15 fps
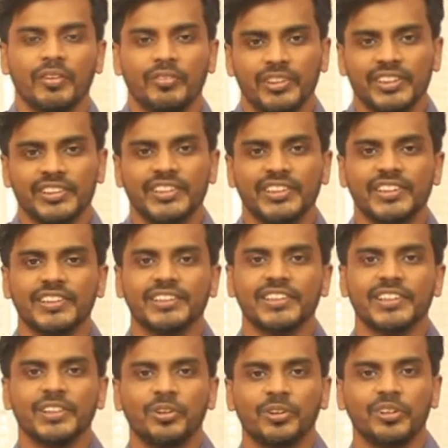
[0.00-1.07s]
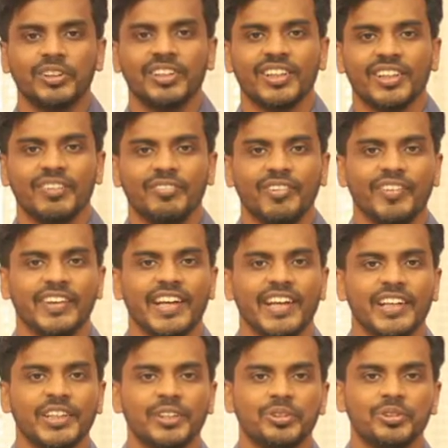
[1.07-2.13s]
With this interesting note, we will get
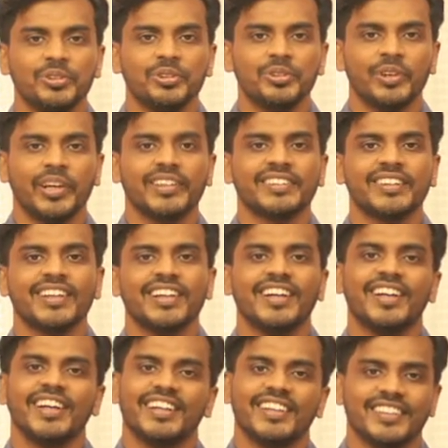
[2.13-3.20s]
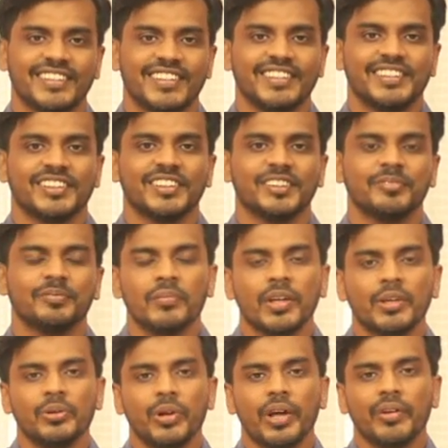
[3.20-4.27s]
into today's discussion.
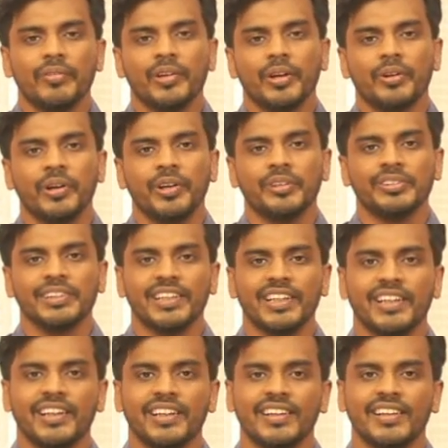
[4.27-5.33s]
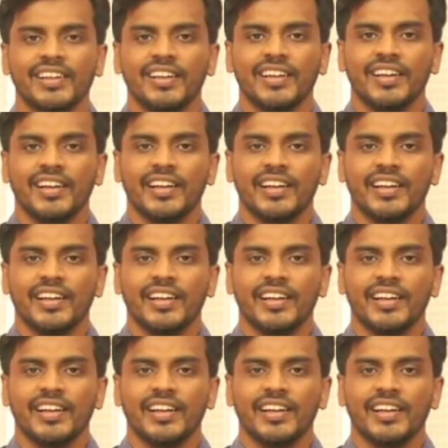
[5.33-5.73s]
Today we are going to see an